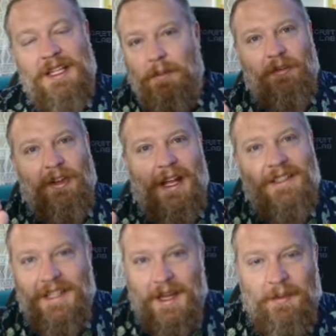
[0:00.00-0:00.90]
tip of a
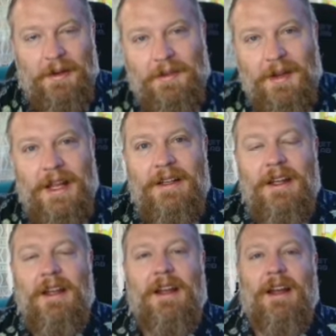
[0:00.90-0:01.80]
lightsaber, right?
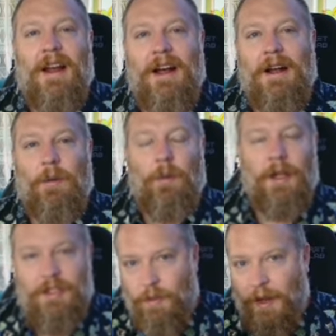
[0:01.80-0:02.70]

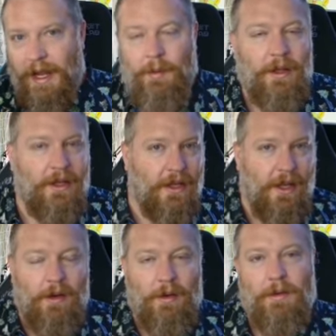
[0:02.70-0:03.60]
Which way will it
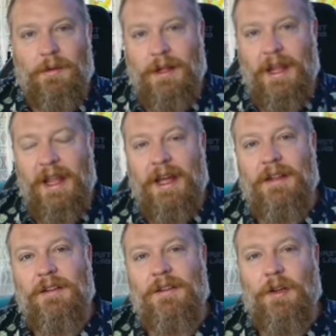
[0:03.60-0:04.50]
go?
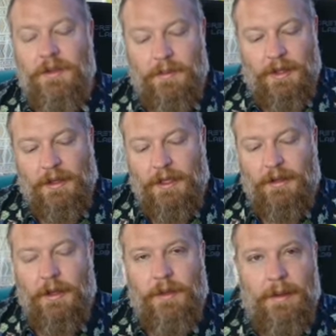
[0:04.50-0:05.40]
And ultimately, you
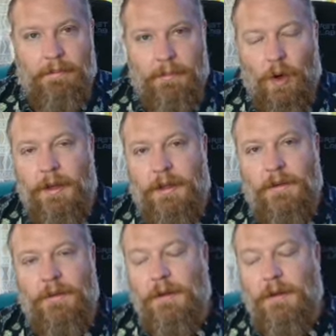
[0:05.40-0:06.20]
know, that moment,